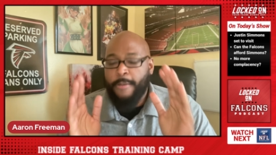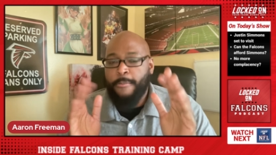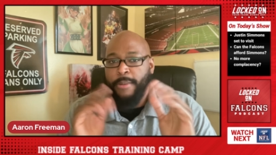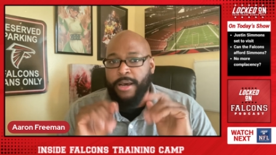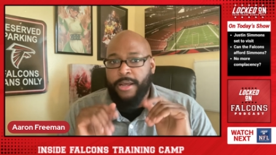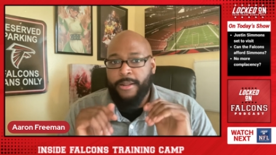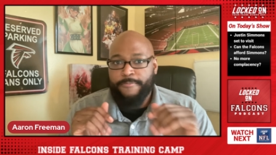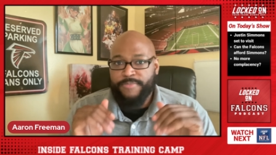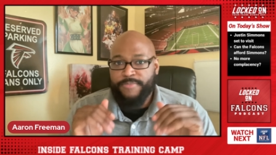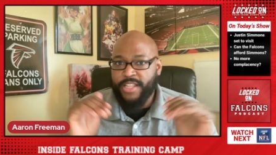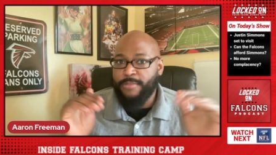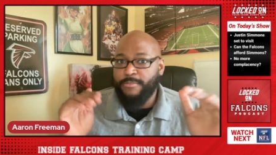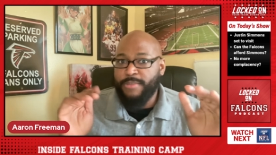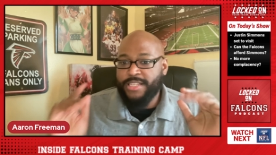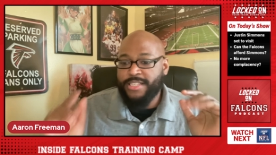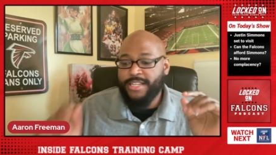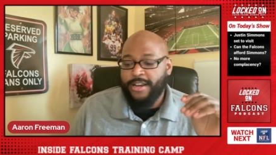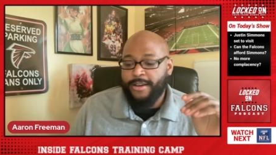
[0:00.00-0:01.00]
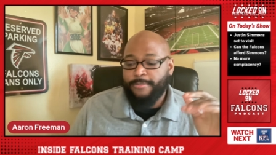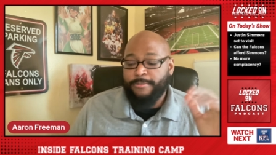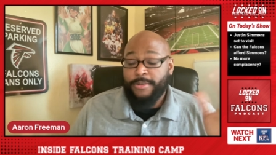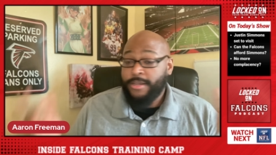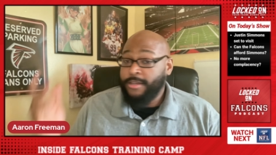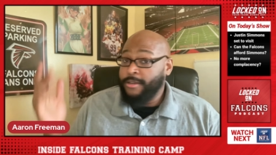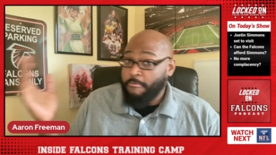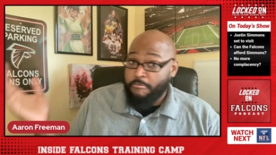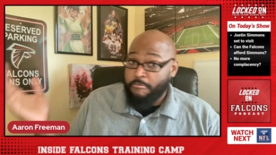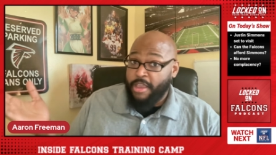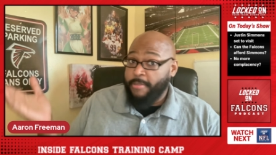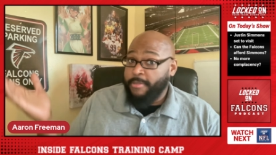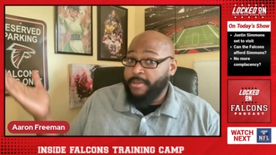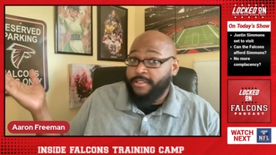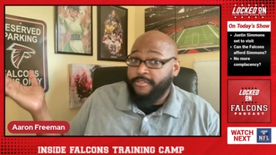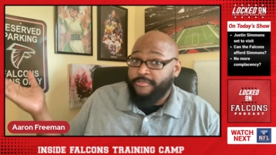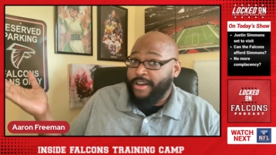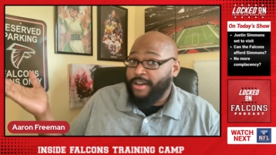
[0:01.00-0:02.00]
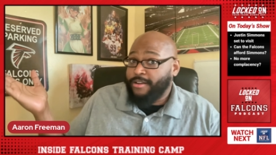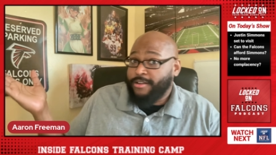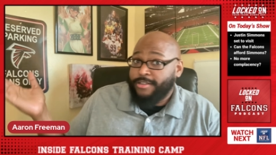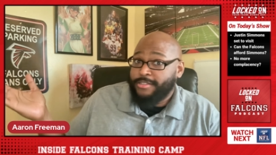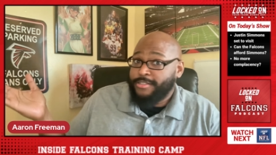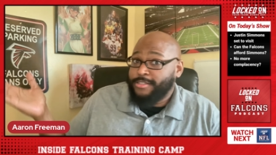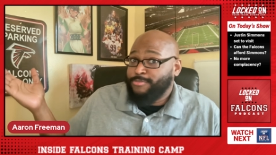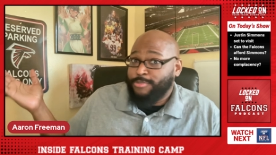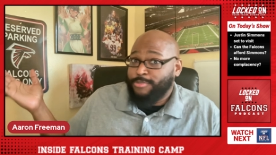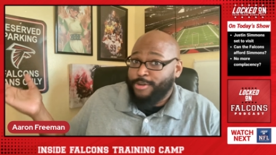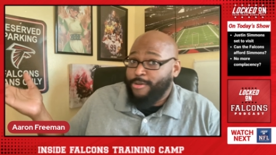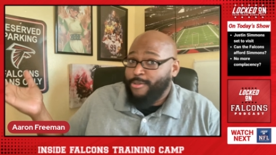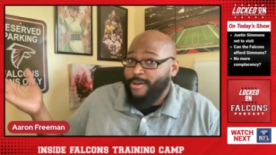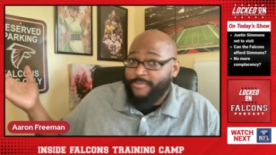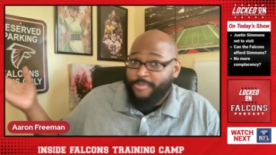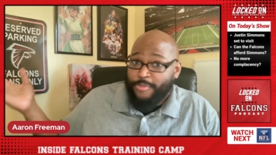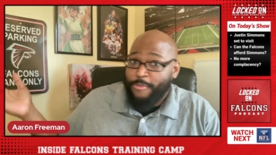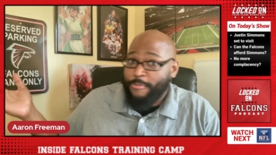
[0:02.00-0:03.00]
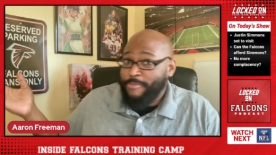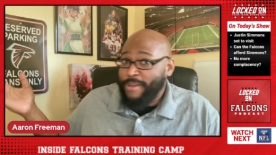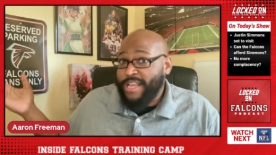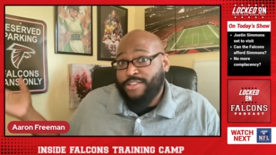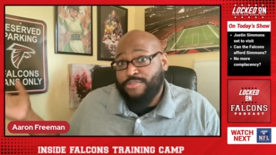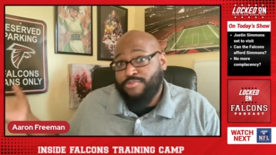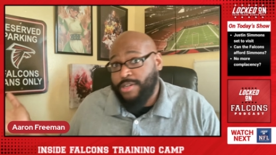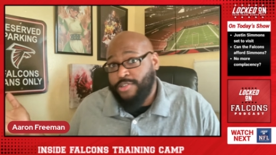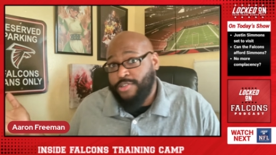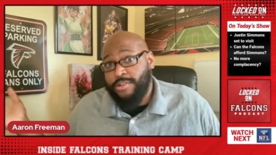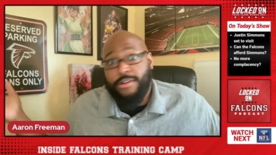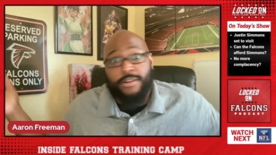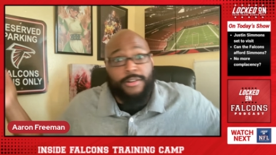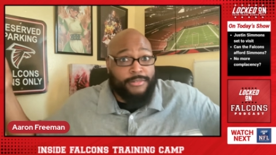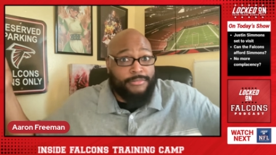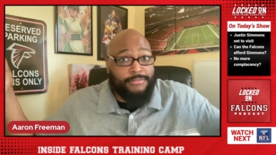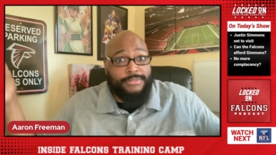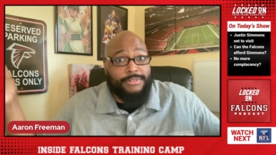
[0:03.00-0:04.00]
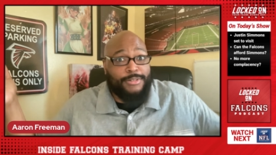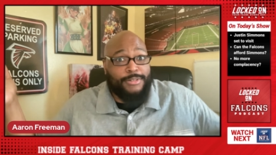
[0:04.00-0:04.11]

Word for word: But in the meantime, maybe the Falcons will go after a pass rusher.